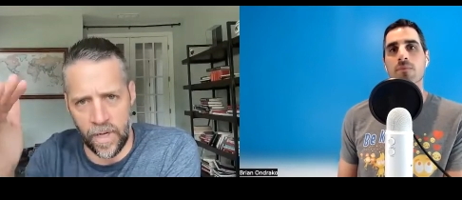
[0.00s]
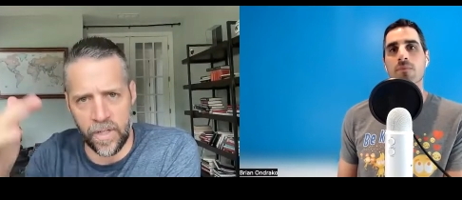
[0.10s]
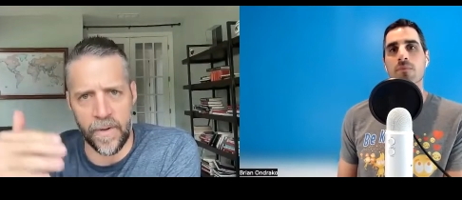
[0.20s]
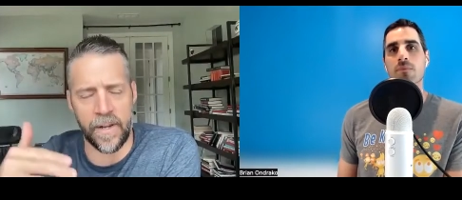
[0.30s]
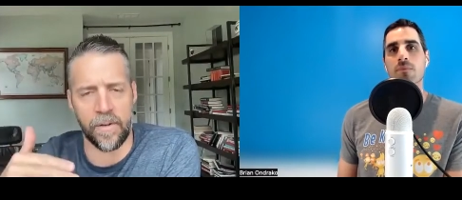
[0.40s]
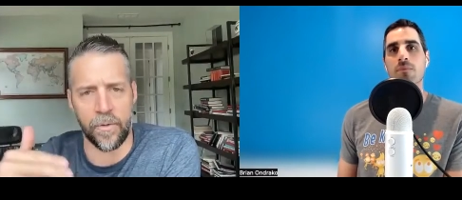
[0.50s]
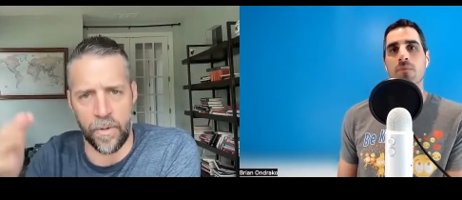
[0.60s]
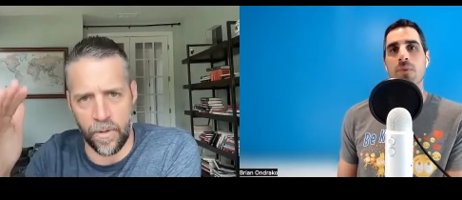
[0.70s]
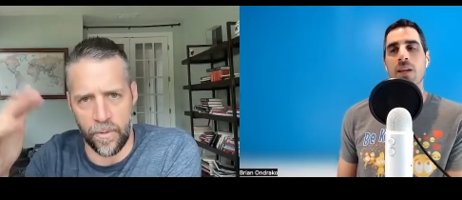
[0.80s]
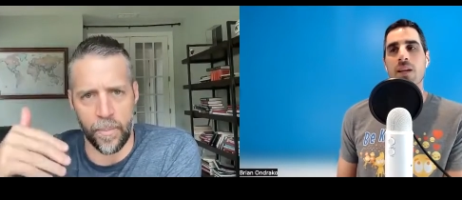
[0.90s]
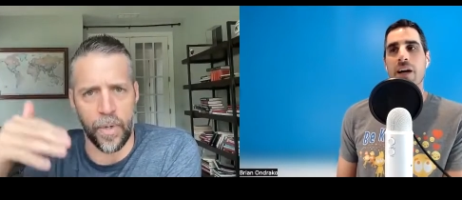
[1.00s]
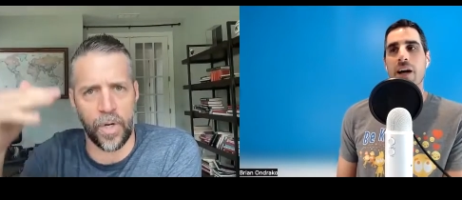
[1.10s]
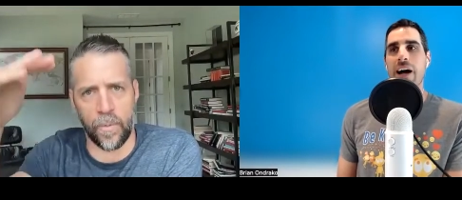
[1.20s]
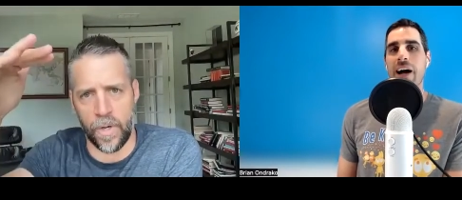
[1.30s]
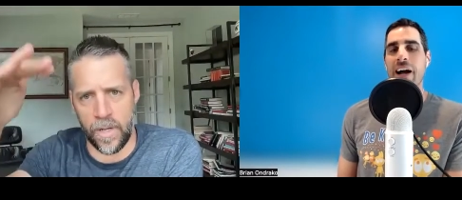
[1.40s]
Speaker 1: finders with you know, the book
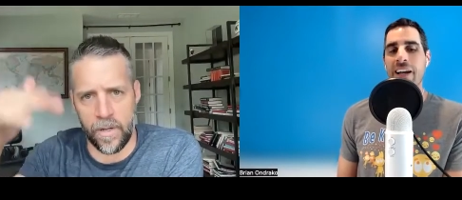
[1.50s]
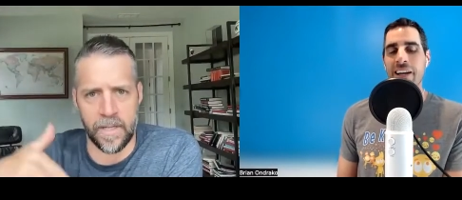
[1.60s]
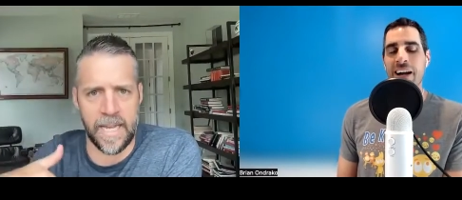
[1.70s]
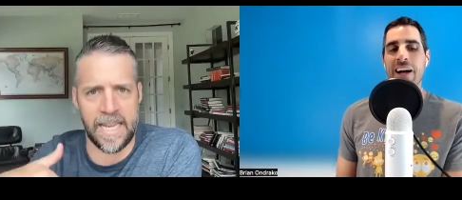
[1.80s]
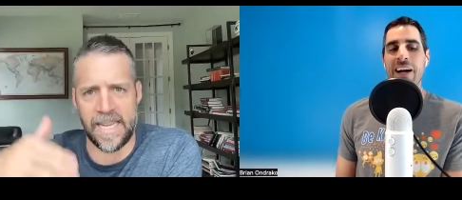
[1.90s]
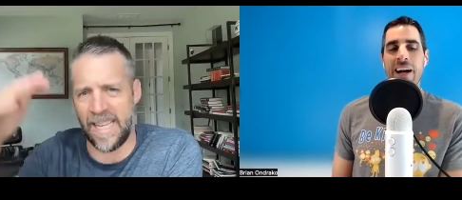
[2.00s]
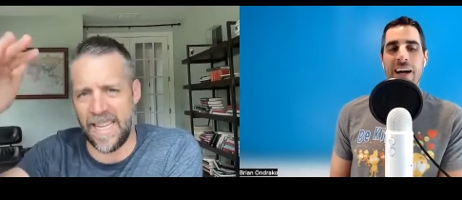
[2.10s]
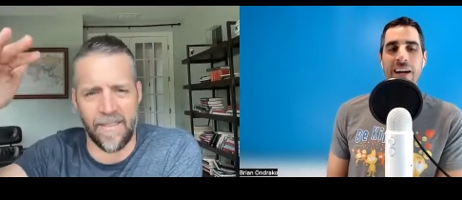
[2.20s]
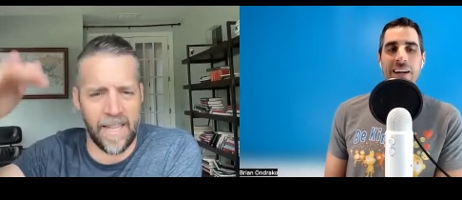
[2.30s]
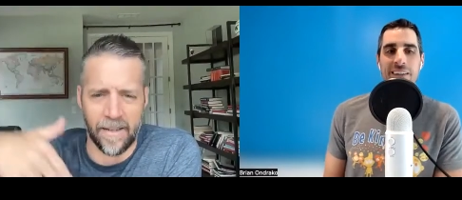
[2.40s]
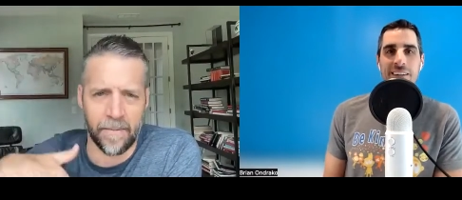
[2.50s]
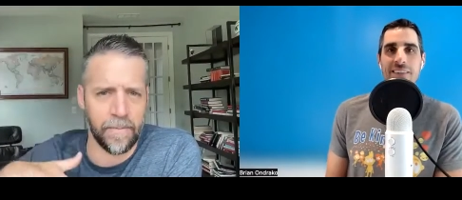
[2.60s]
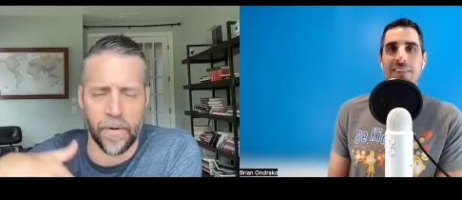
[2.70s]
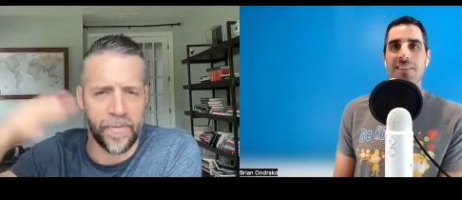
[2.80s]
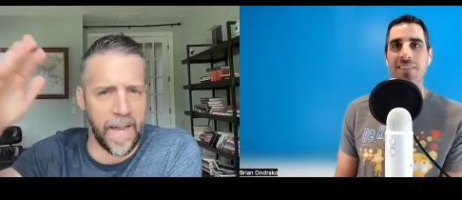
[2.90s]
where you, you take it and you get like
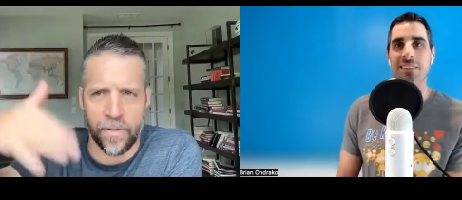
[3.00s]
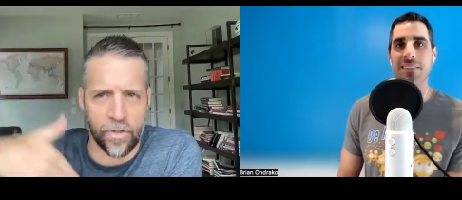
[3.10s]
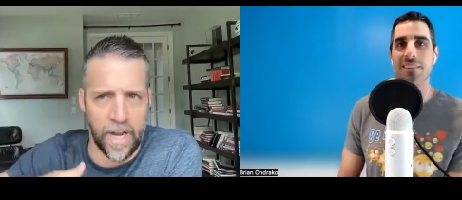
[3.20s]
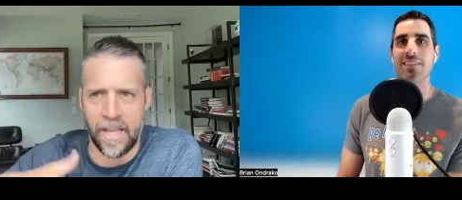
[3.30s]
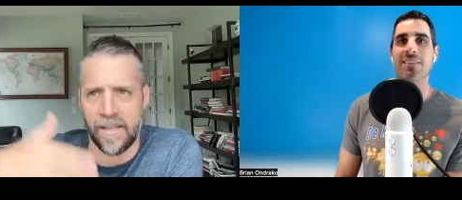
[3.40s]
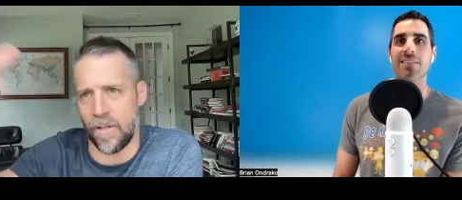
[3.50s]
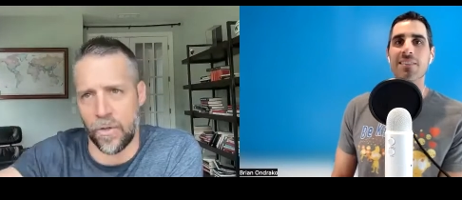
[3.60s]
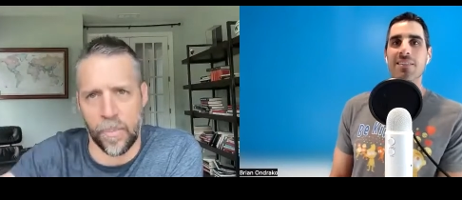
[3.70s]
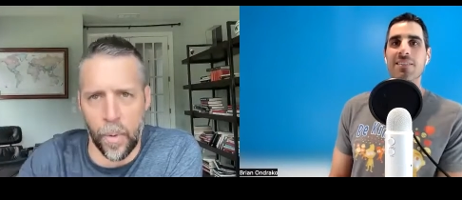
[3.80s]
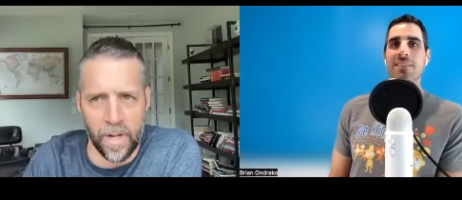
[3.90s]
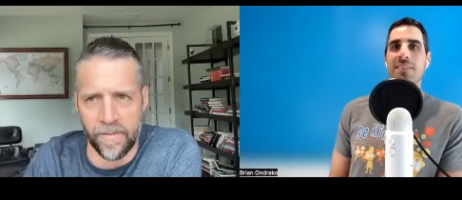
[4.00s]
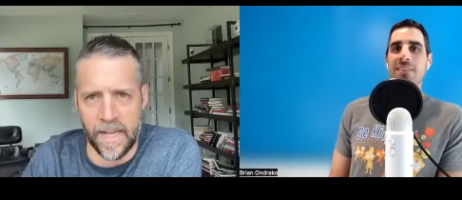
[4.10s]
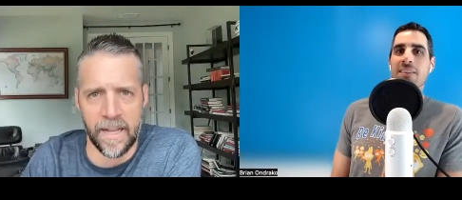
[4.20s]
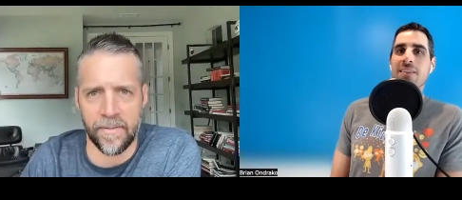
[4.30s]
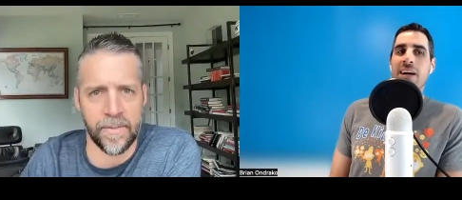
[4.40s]
your five strengths, your supporting
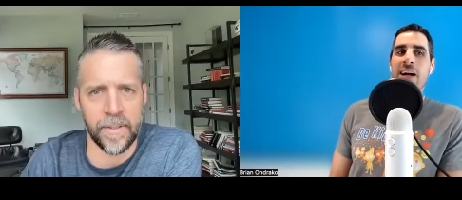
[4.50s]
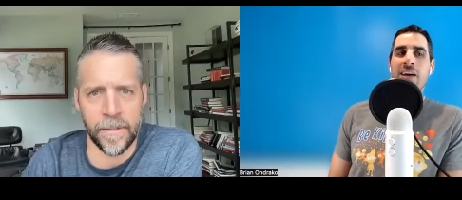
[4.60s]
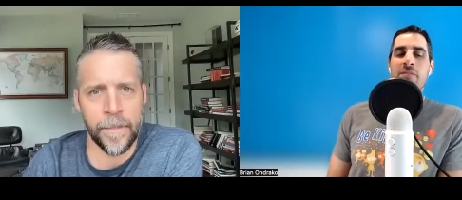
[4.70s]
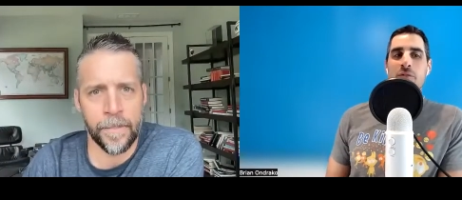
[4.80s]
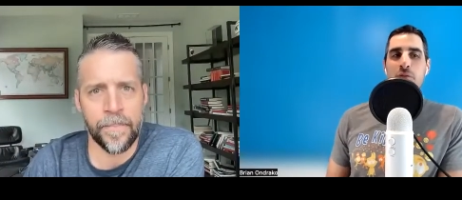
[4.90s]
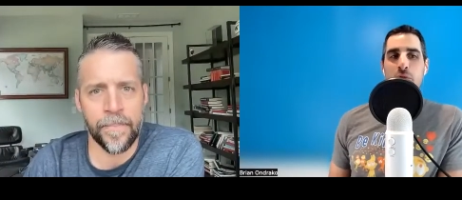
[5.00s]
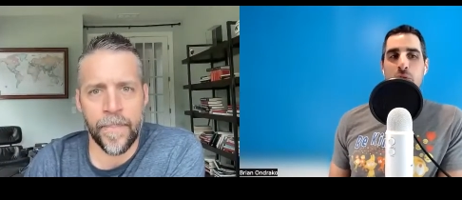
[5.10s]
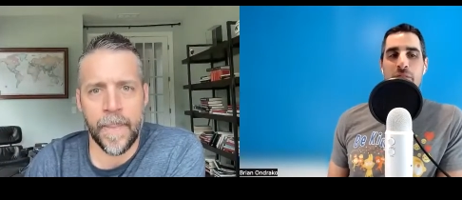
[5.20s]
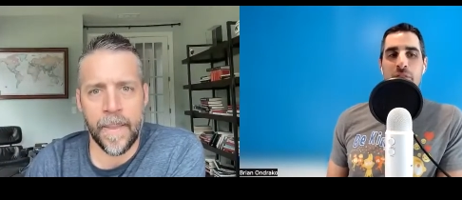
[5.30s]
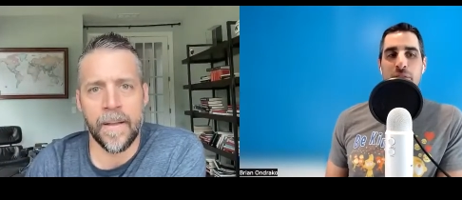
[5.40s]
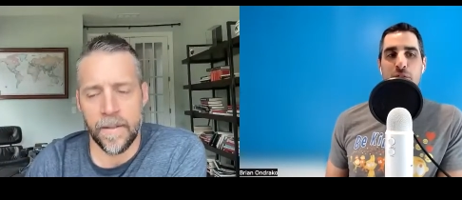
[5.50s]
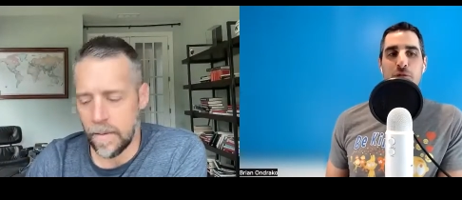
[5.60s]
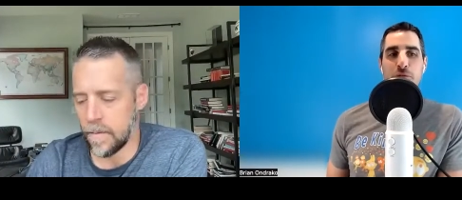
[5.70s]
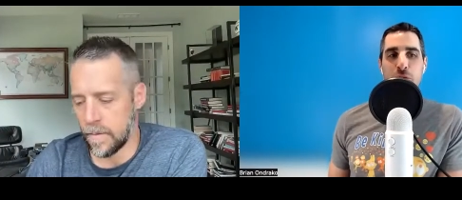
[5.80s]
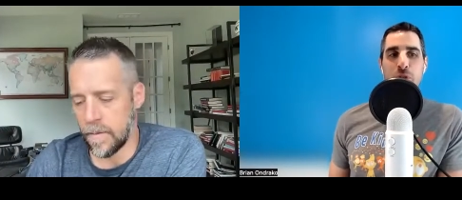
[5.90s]
five.
Speaker 2: I've never, I've never
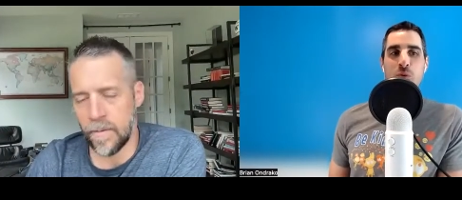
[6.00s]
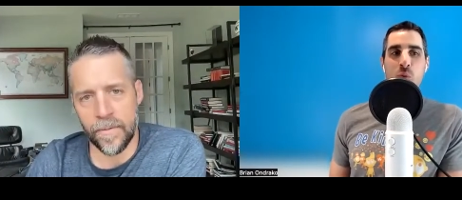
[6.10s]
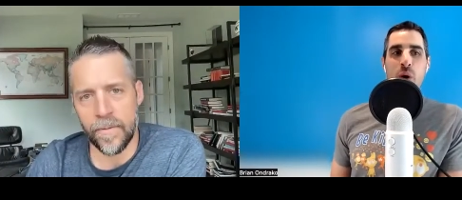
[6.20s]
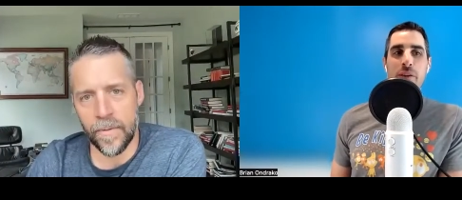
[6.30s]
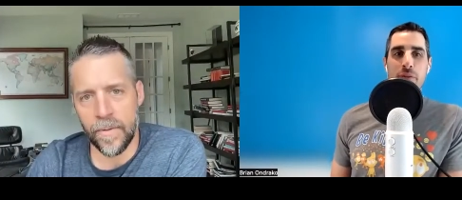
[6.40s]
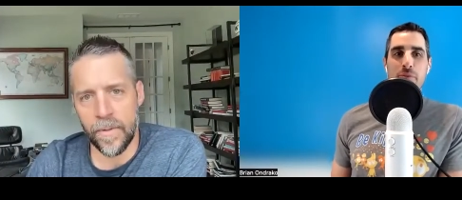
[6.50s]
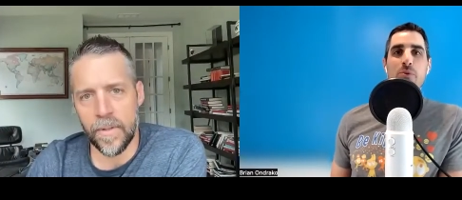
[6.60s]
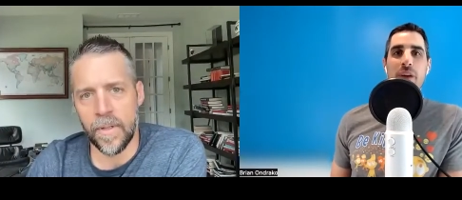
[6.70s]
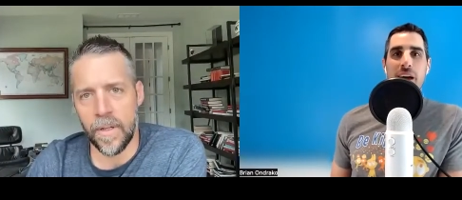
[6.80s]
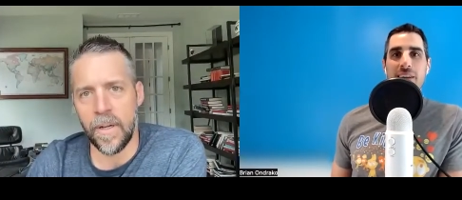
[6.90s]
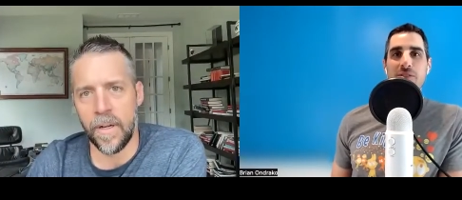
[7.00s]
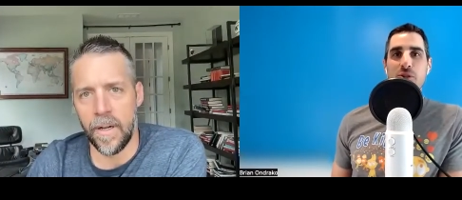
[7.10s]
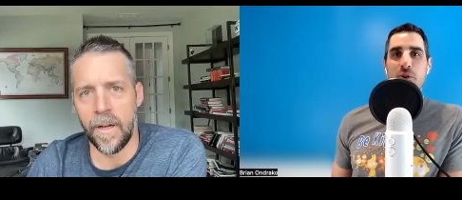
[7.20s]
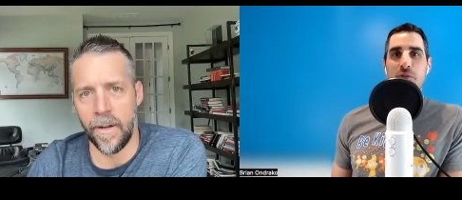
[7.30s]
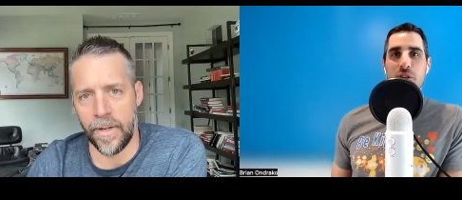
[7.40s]
fully went through that. So
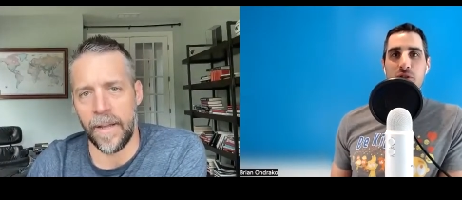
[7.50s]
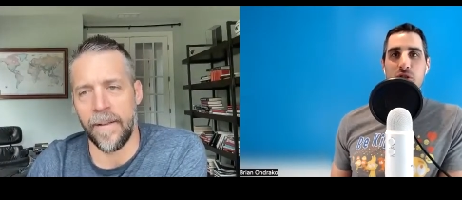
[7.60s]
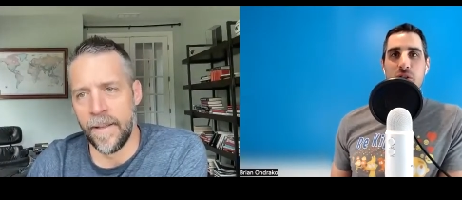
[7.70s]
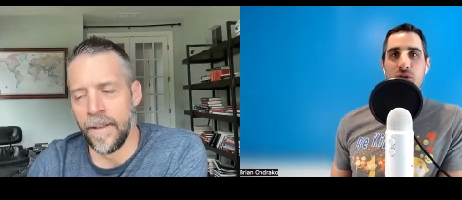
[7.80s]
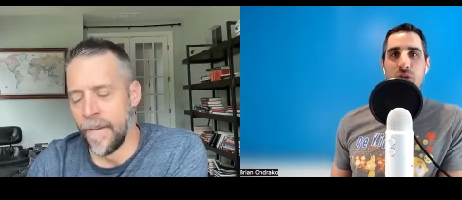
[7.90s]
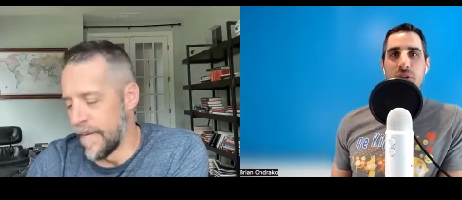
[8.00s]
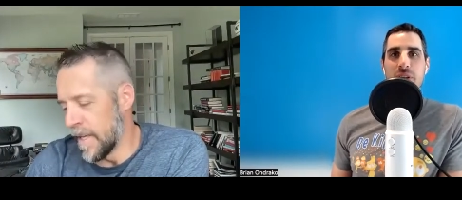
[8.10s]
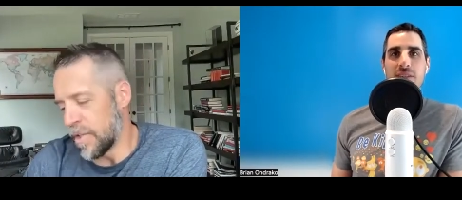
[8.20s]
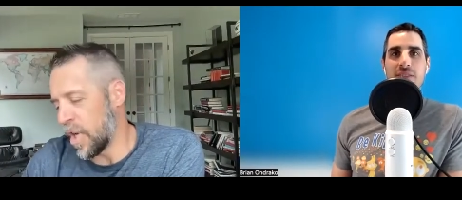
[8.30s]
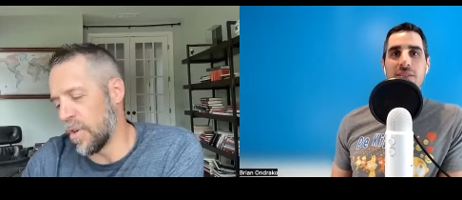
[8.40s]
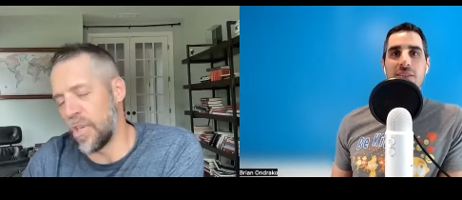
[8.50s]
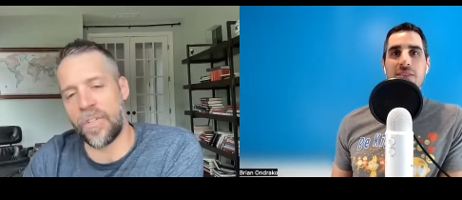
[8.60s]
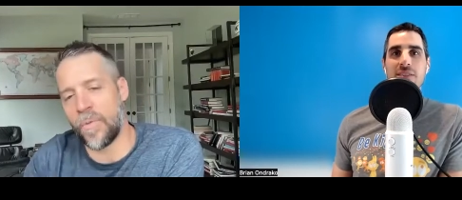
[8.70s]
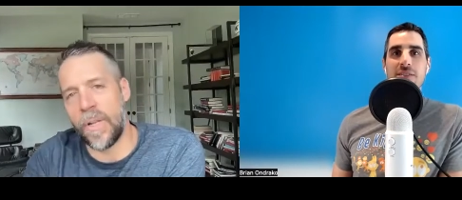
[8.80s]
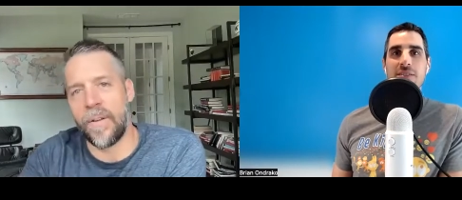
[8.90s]
if okay. you can share a little bit. So just,
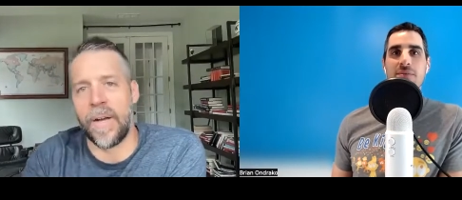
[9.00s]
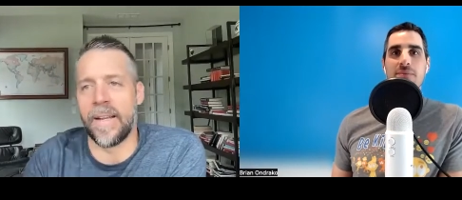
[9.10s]
Speaker 1: I